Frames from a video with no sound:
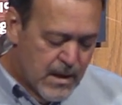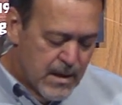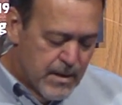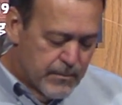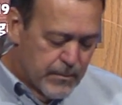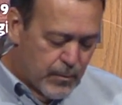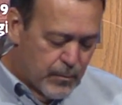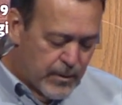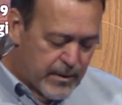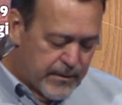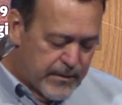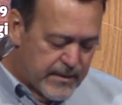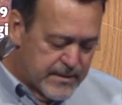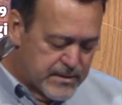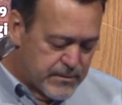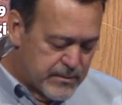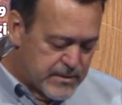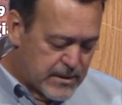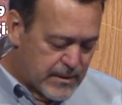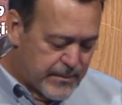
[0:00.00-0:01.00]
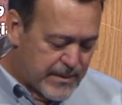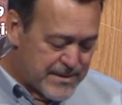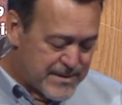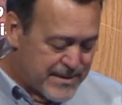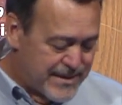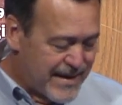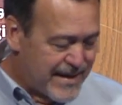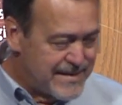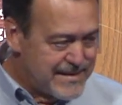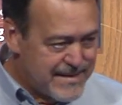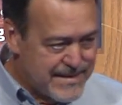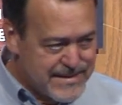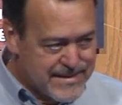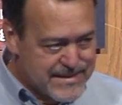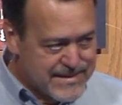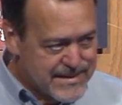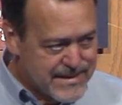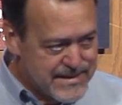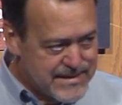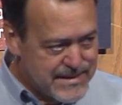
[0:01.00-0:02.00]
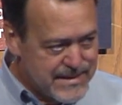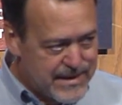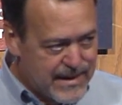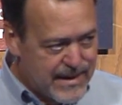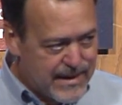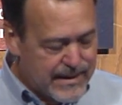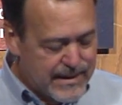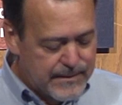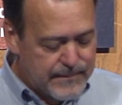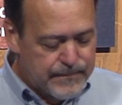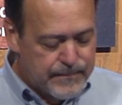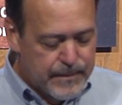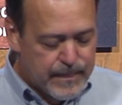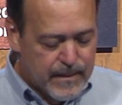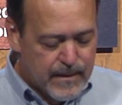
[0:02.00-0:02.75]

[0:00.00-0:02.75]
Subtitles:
But one of the things we talk about is in 1969,